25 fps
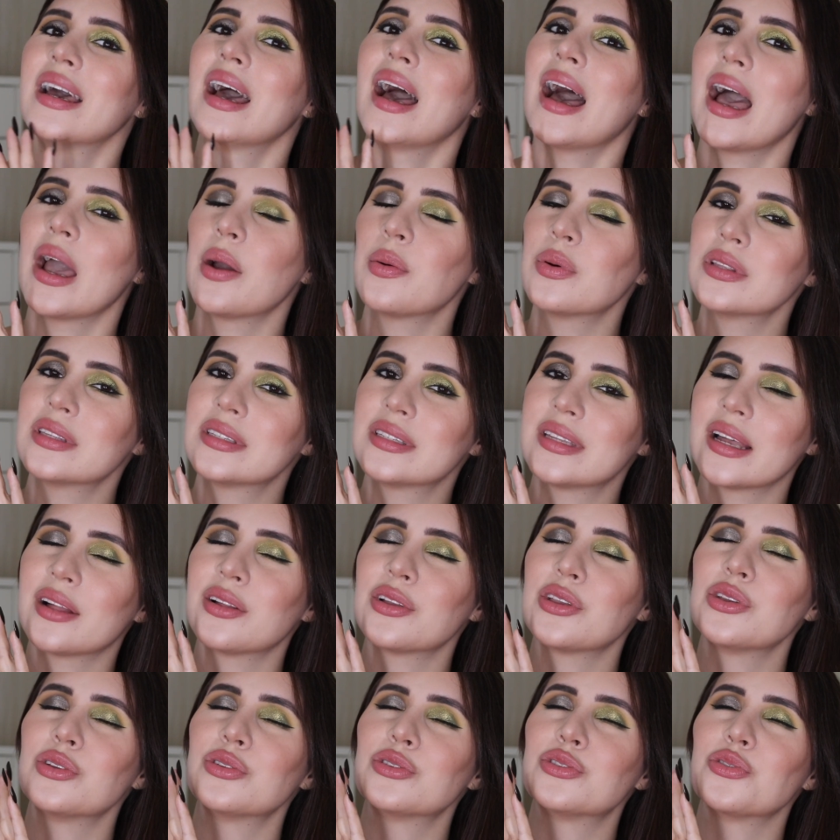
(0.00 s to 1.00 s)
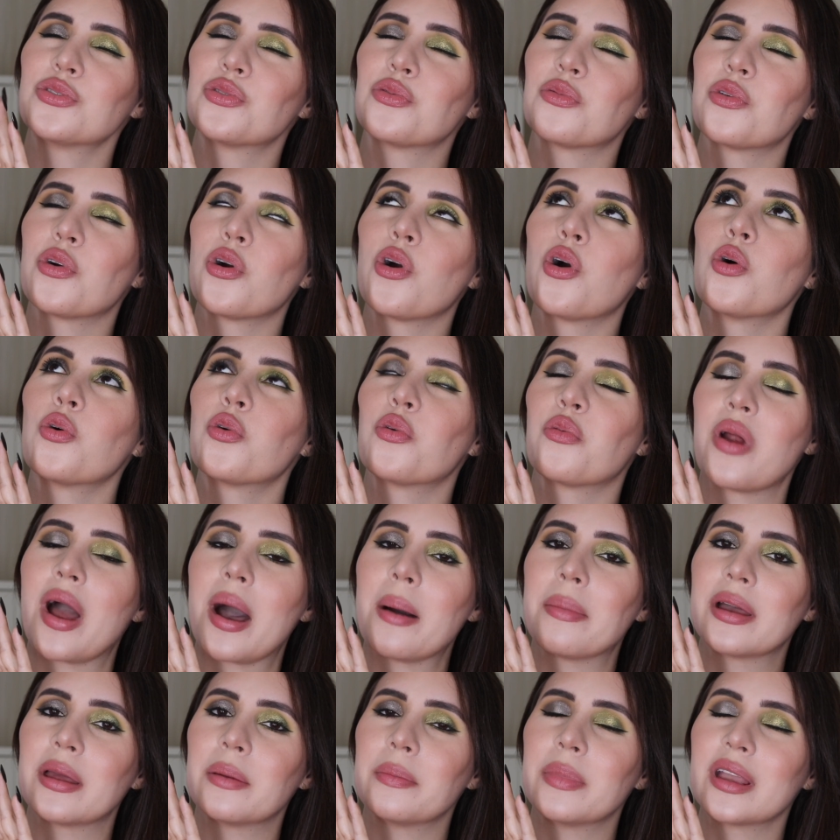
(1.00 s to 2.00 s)
I would tell you to go
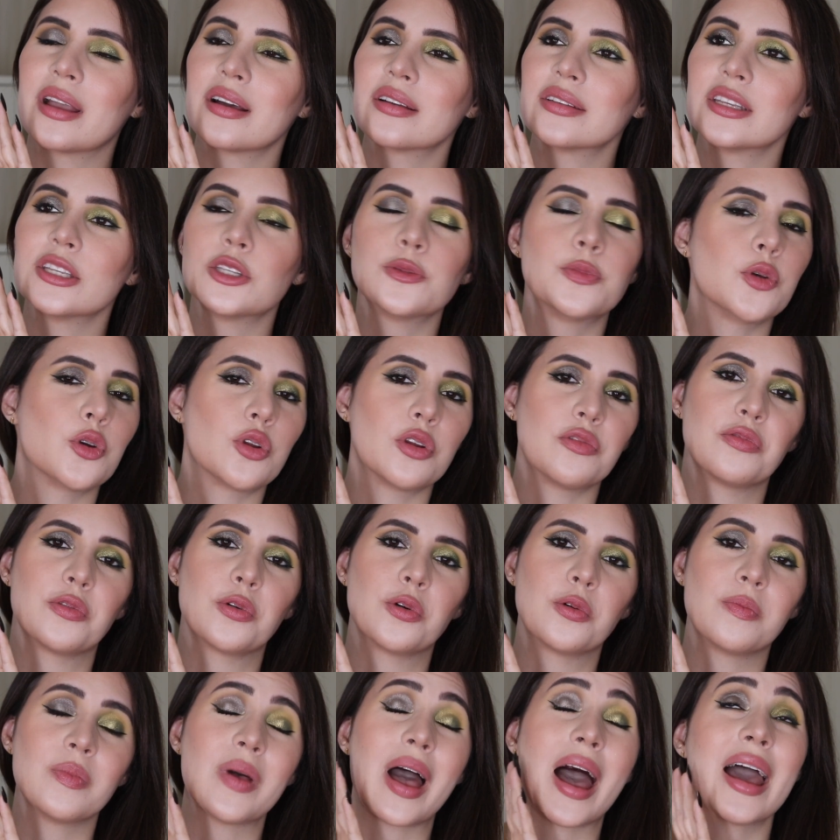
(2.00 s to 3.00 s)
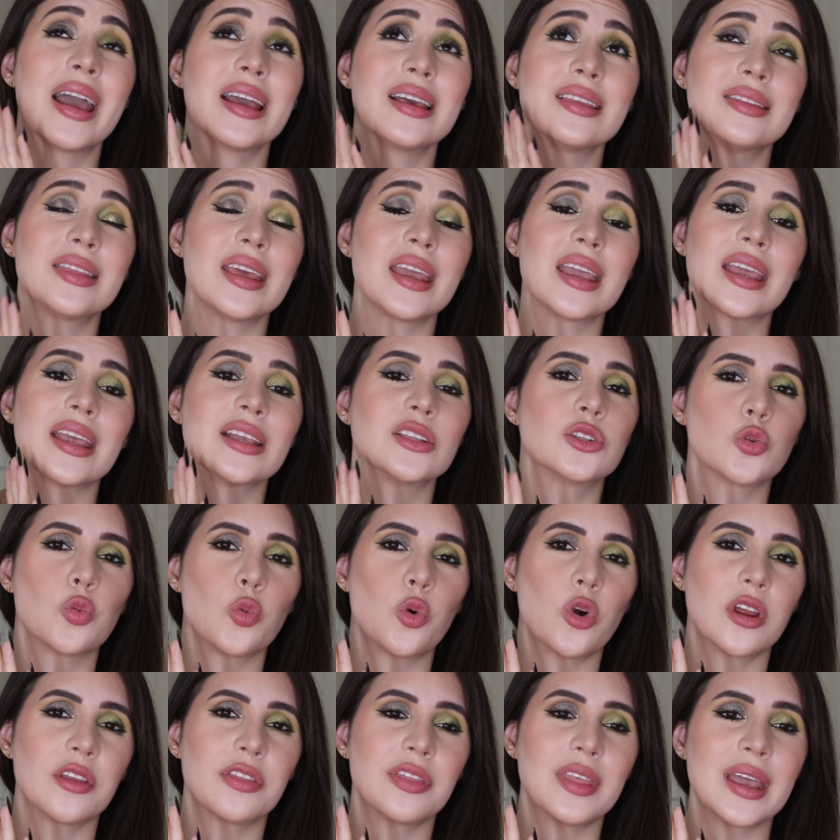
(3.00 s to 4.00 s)
grab it because it's beautiful. I think it's
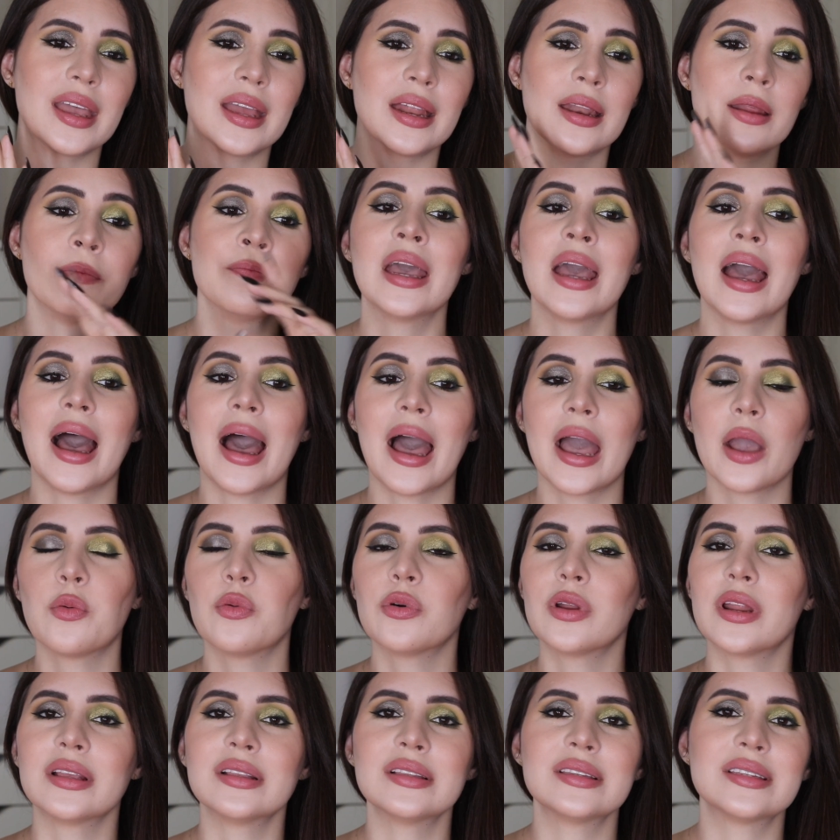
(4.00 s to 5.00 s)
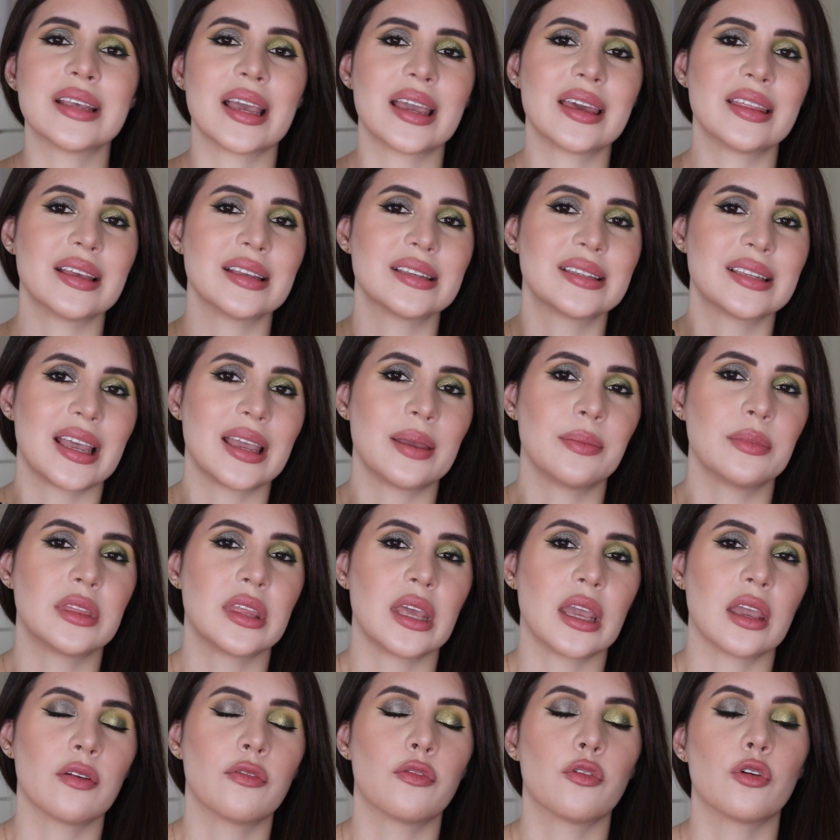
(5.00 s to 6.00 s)
worth it. I wouldn't say the same
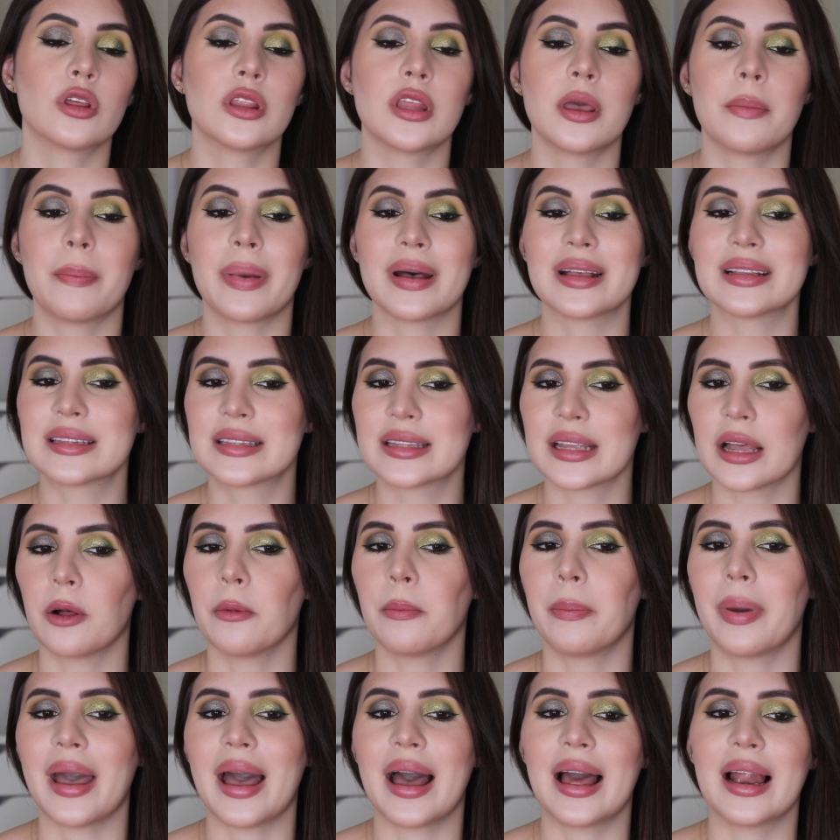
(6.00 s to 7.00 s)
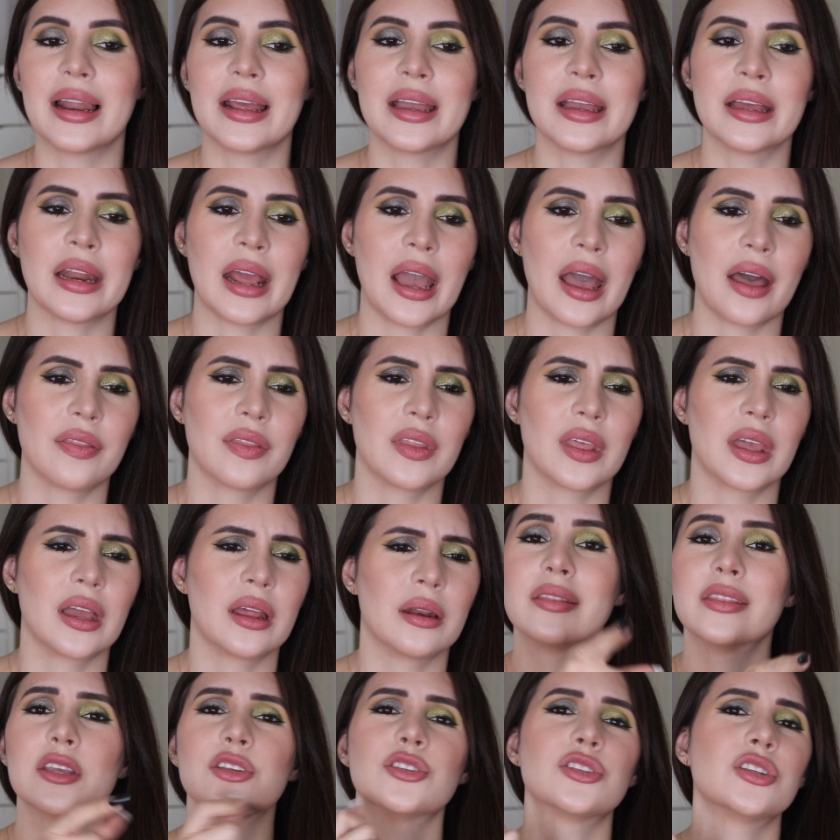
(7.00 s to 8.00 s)
thing for the pastel palette and then
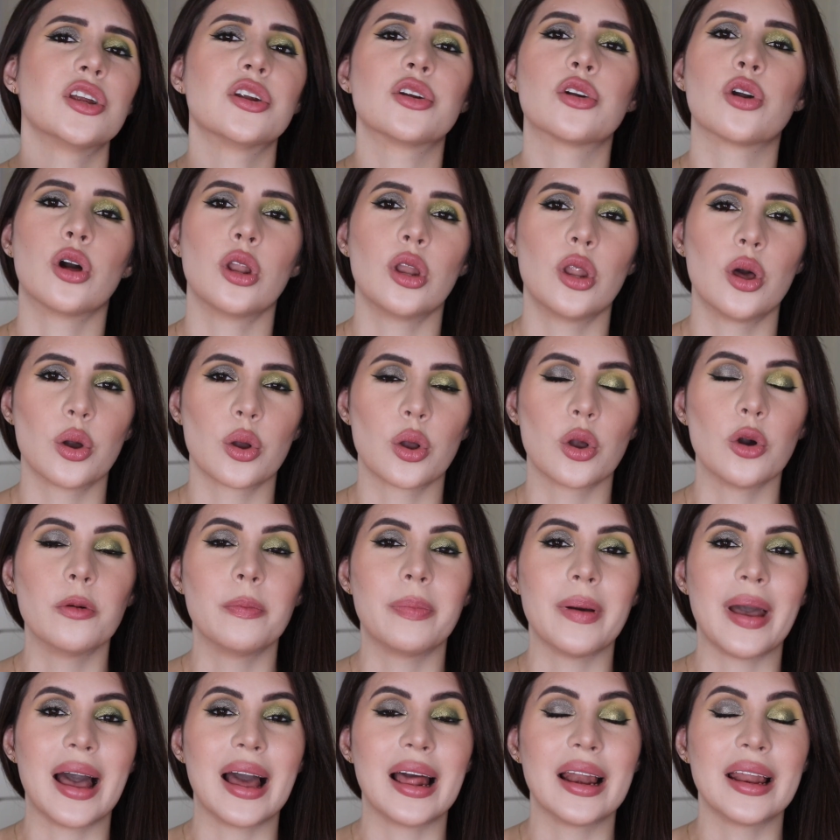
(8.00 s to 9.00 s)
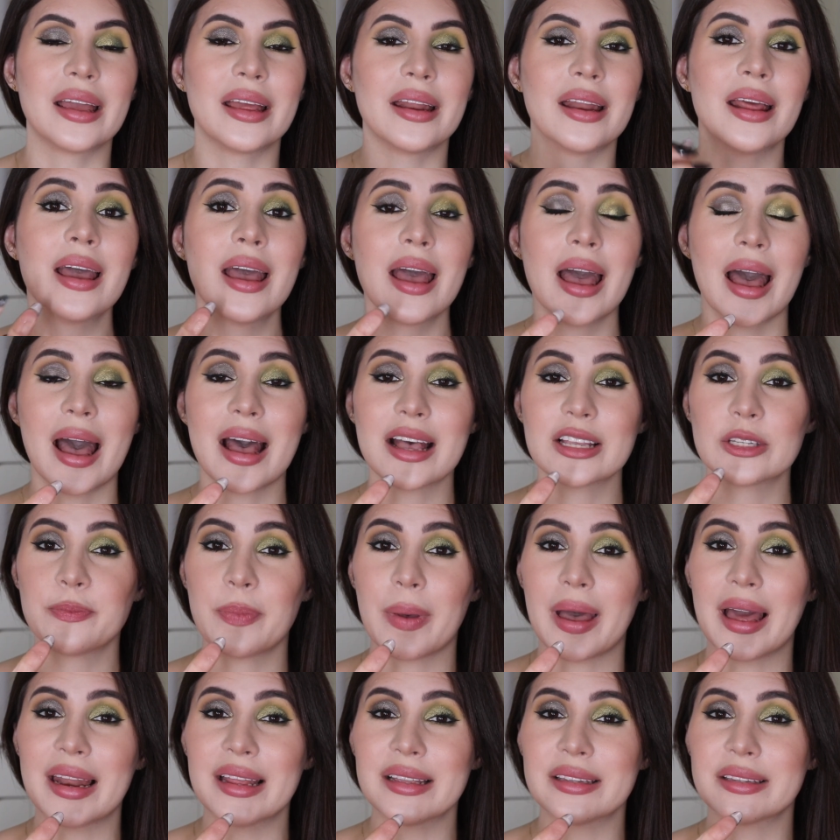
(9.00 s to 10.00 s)
the Circo Loco palette as
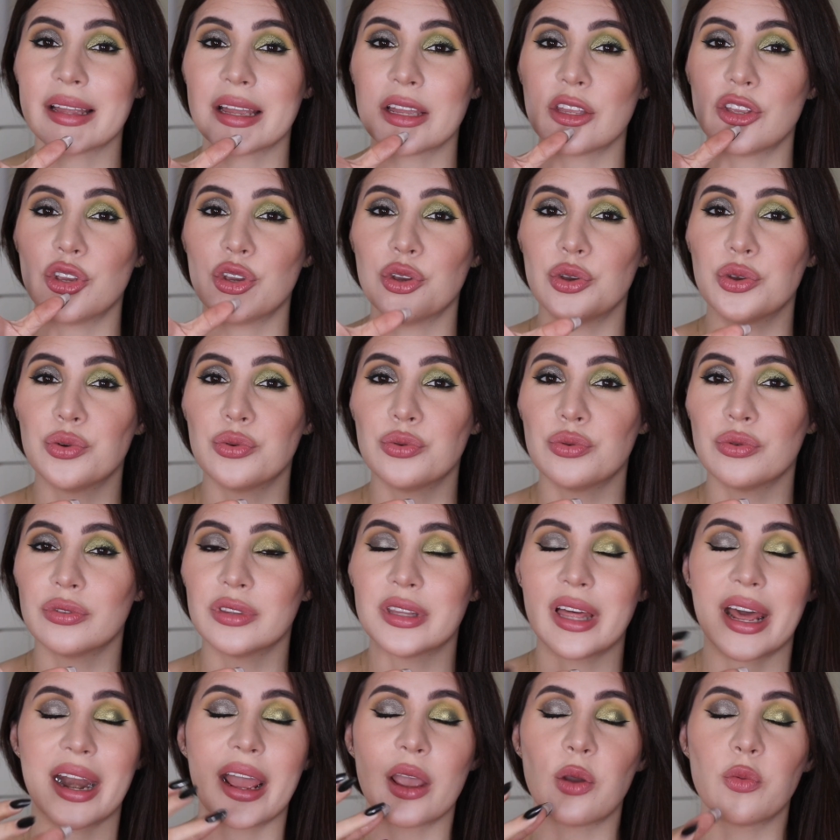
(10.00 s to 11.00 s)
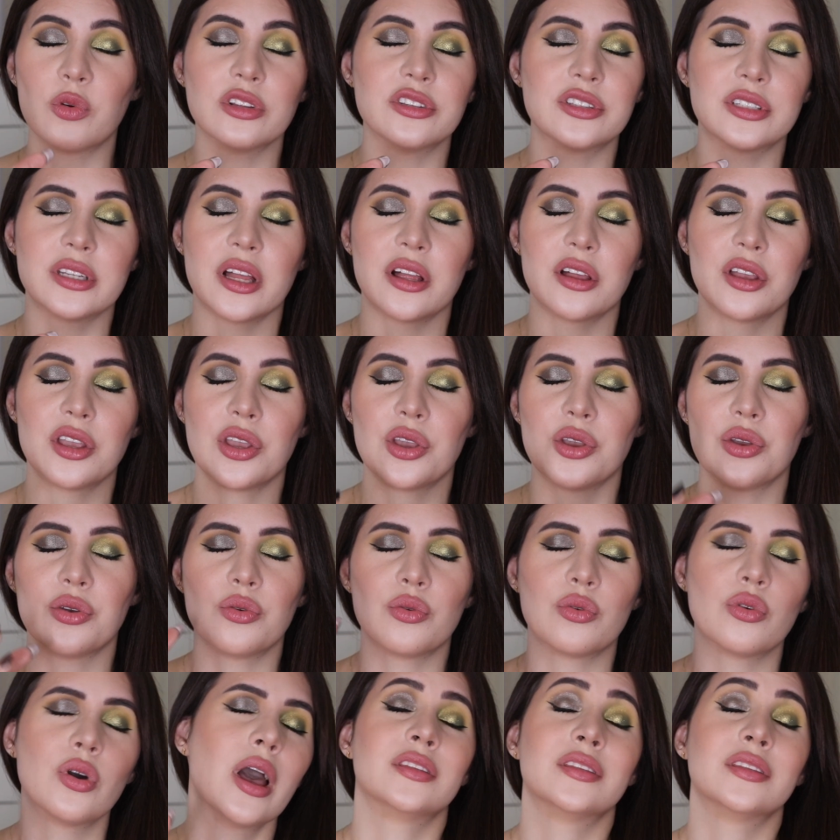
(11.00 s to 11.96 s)
palettes that I will tell you